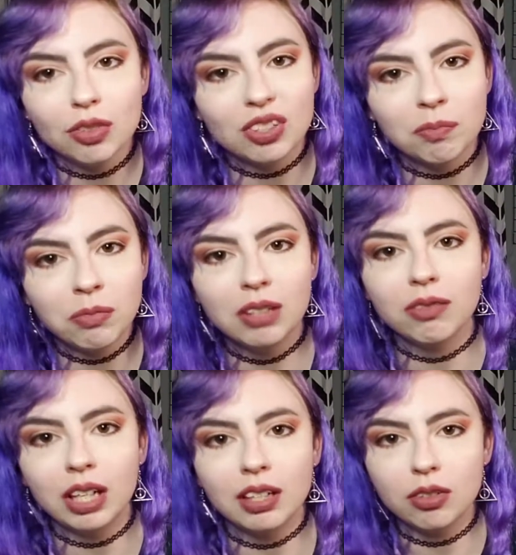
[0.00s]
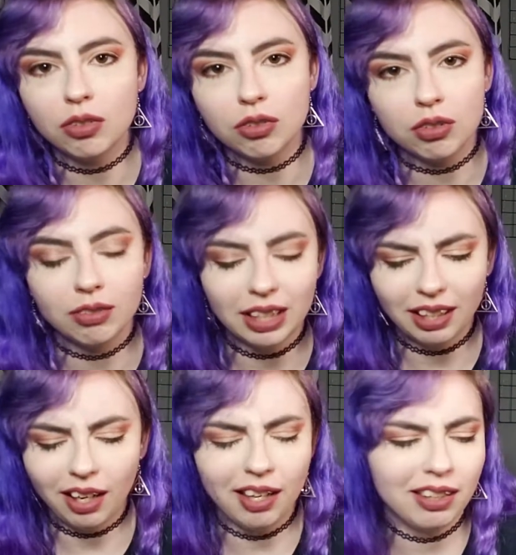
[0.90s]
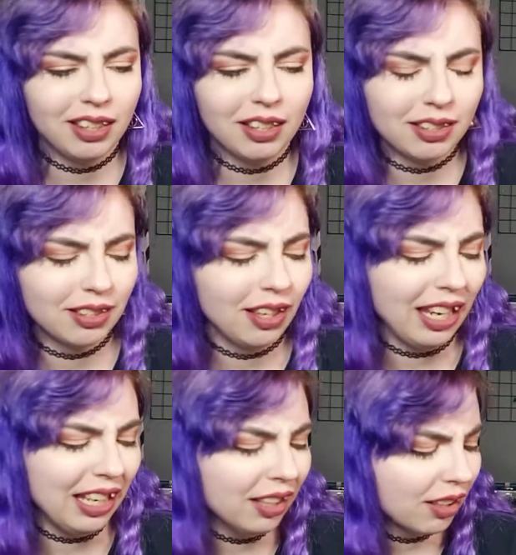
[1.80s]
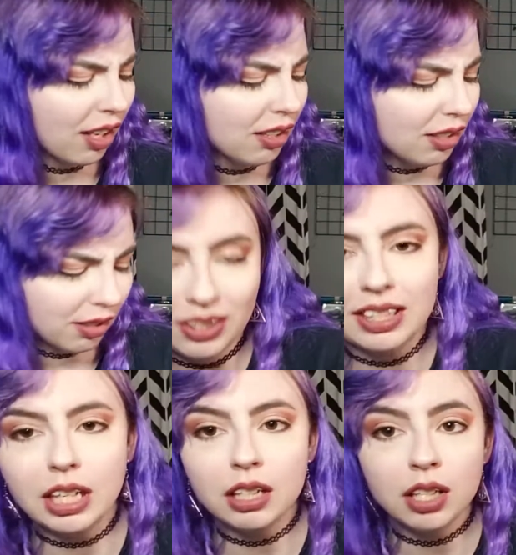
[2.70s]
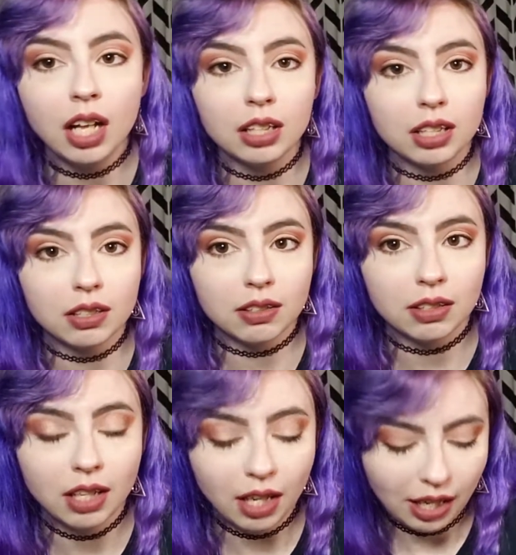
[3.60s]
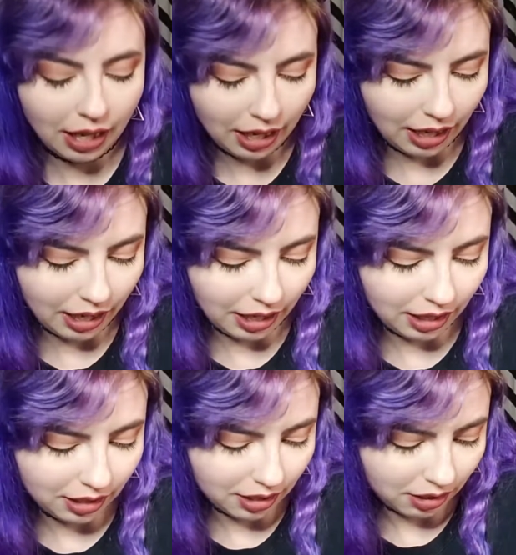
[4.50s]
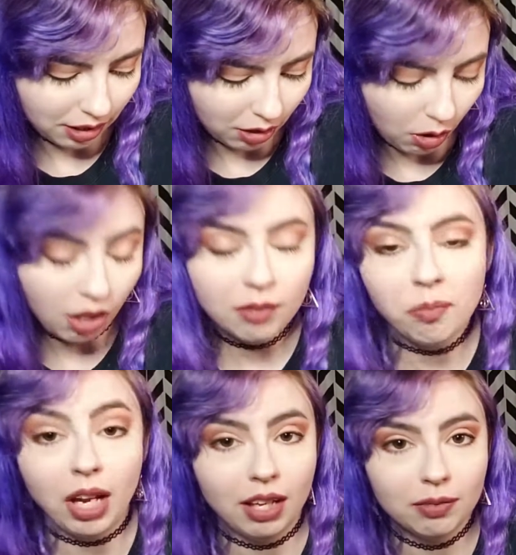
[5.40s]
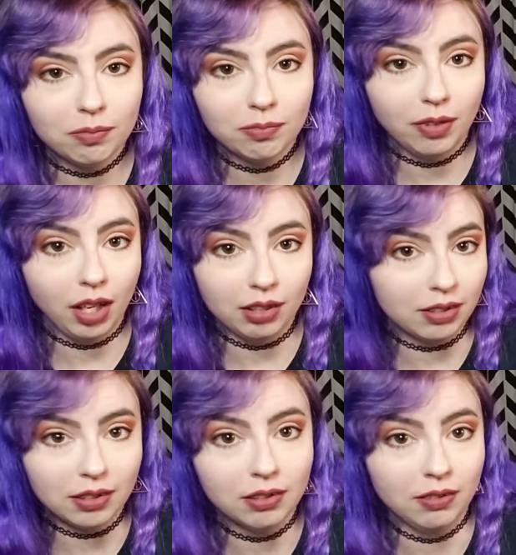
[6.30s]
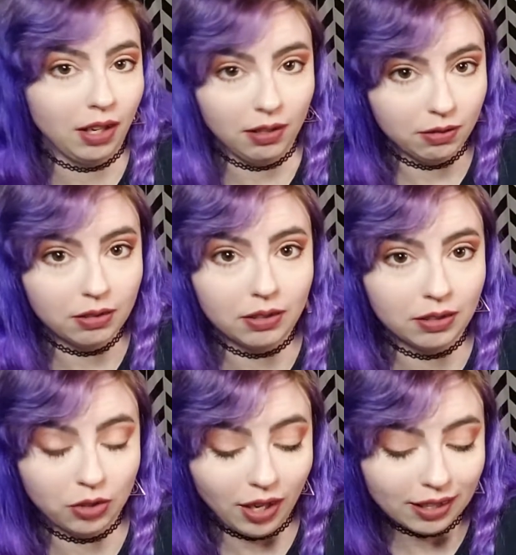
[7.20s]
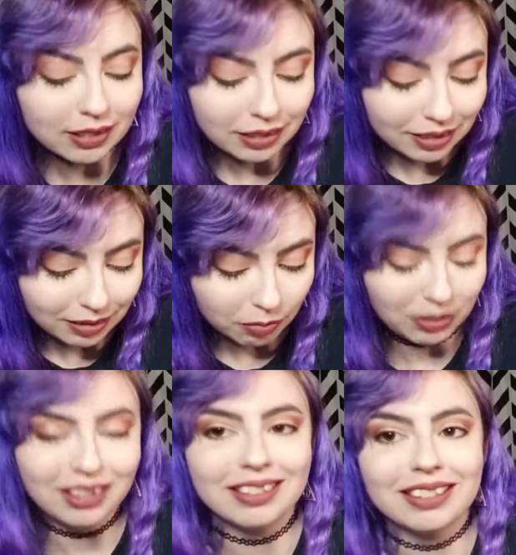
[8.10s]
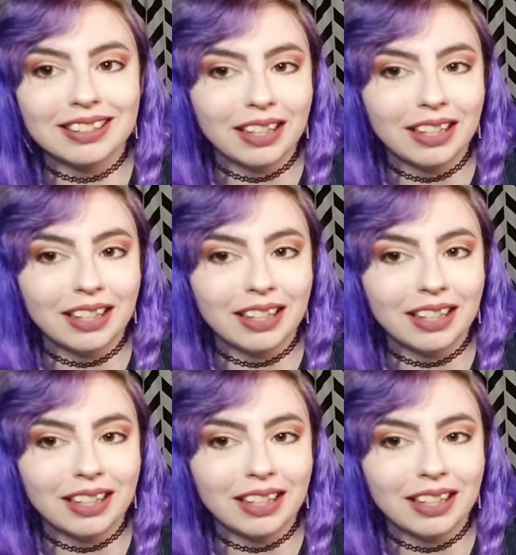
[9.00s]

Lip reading: just mid-range, like I think it's 8 colors, 10 colors, and they're all matte, as the title suggests, because